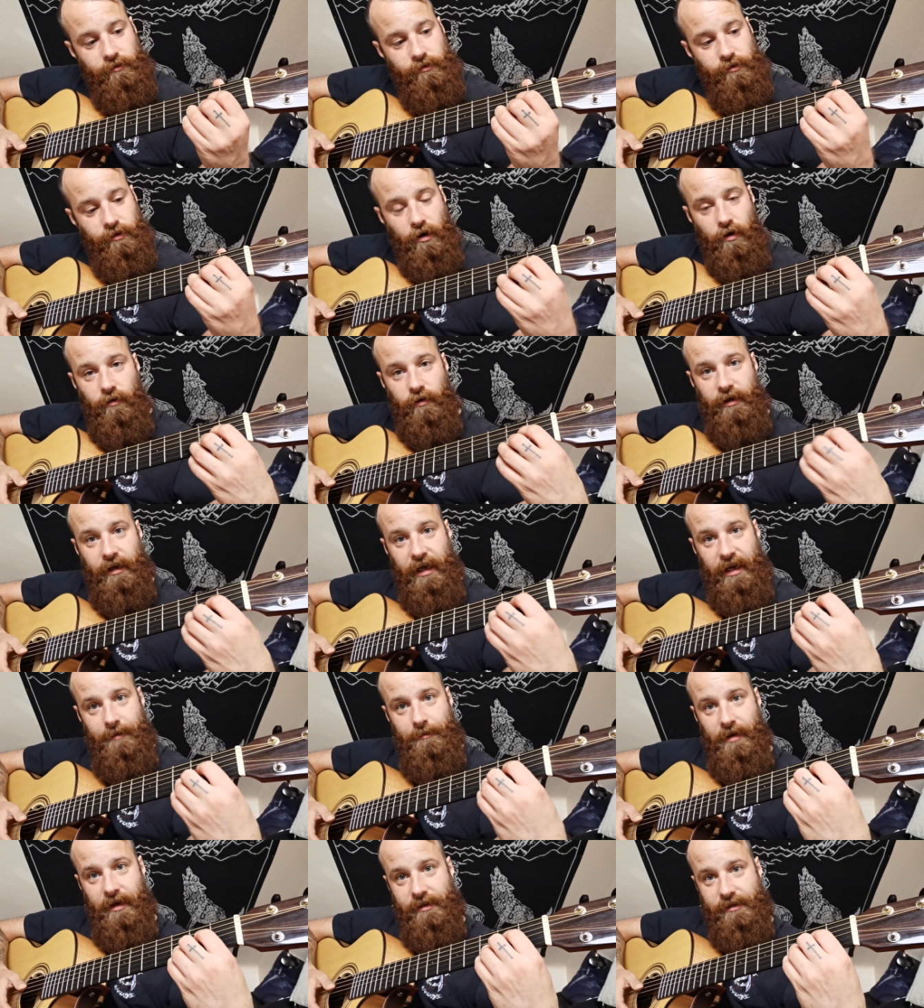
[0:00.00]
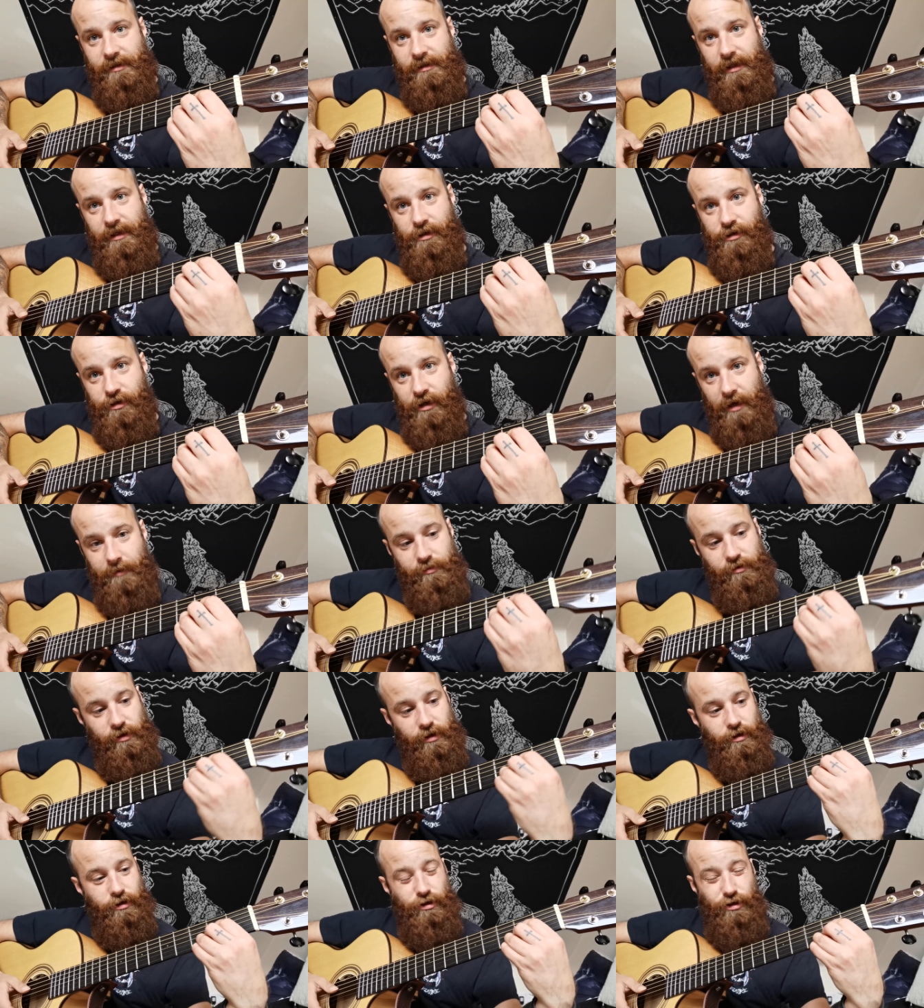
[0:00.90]
So keep that C
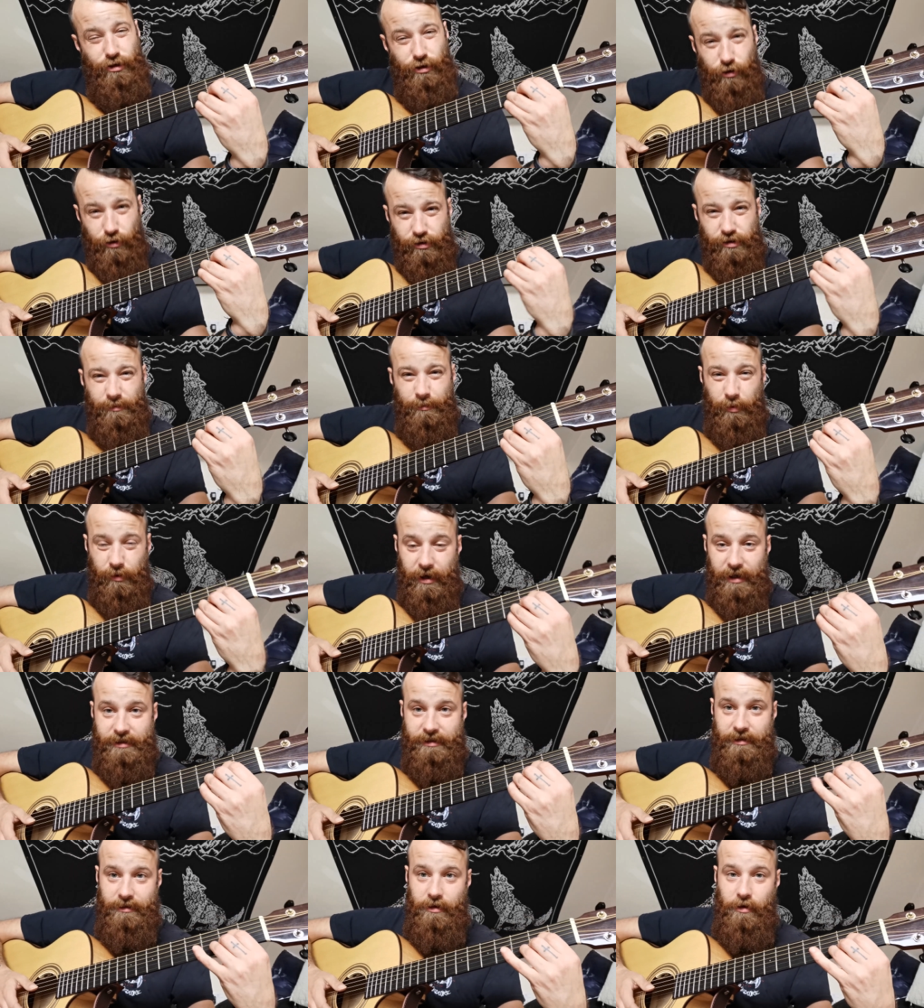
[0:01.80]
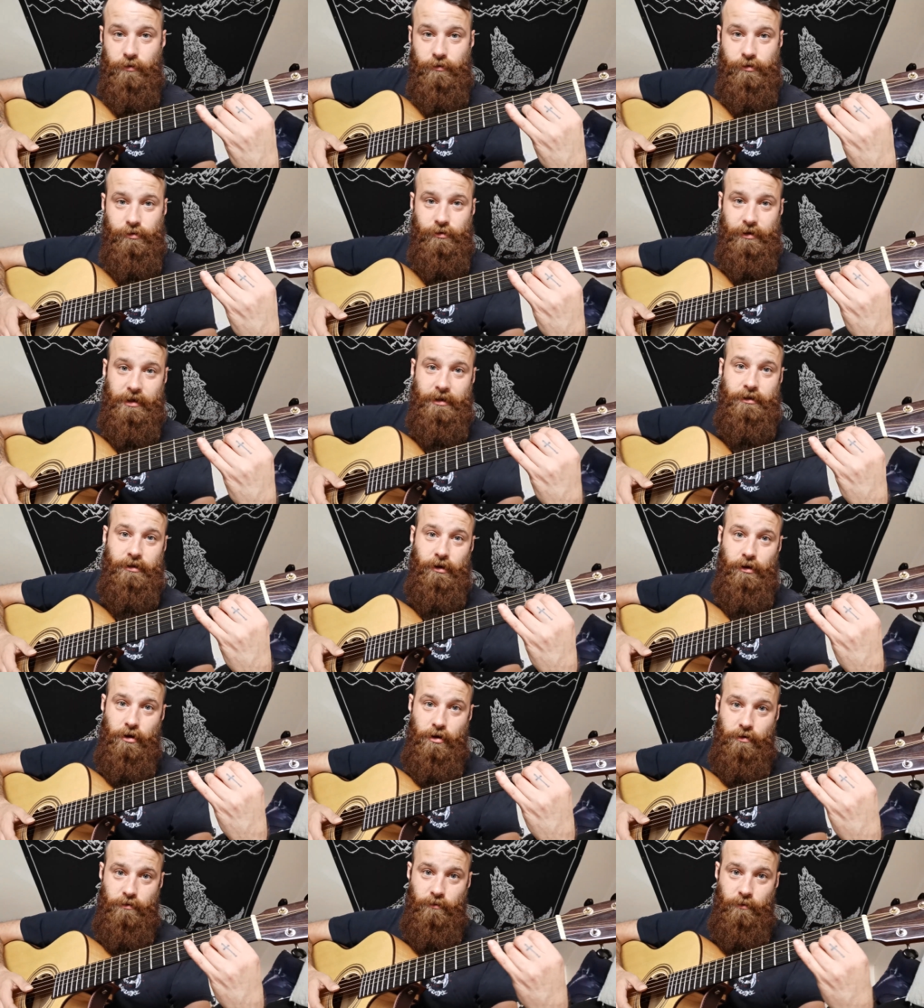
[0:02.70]
shape so you're just pressing those strings
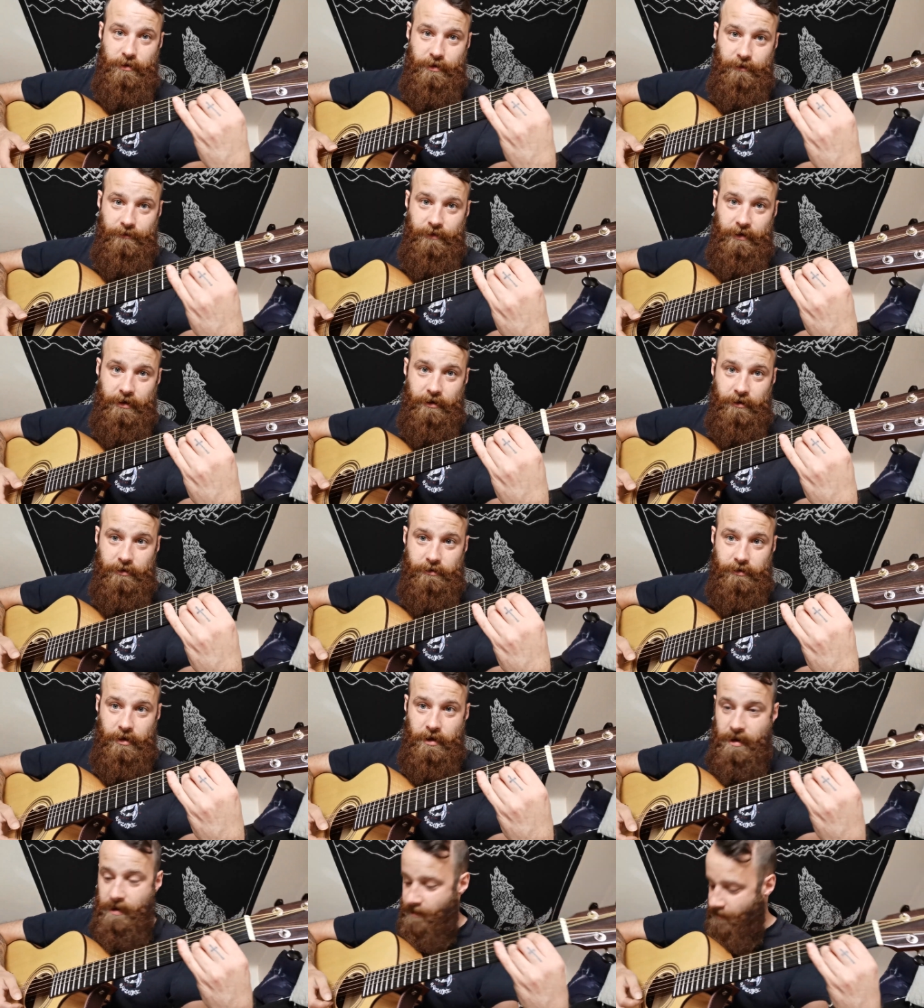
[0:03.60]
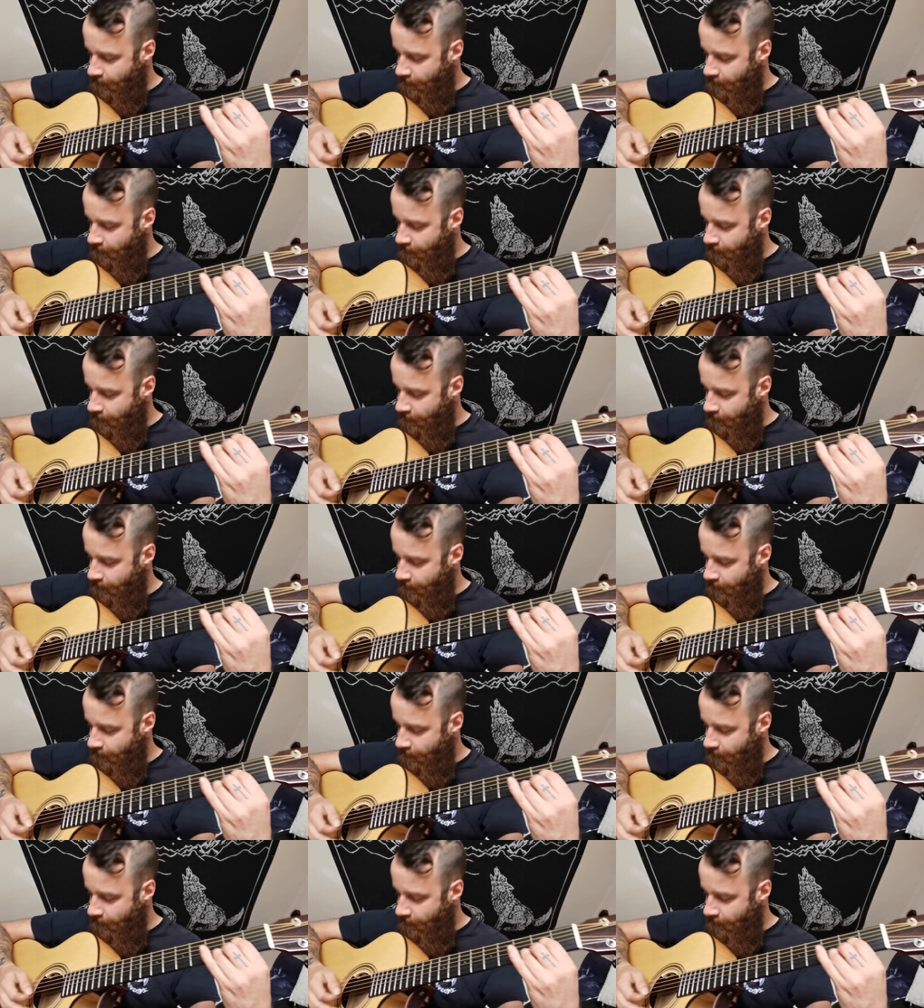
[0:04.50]
alone with the fingers.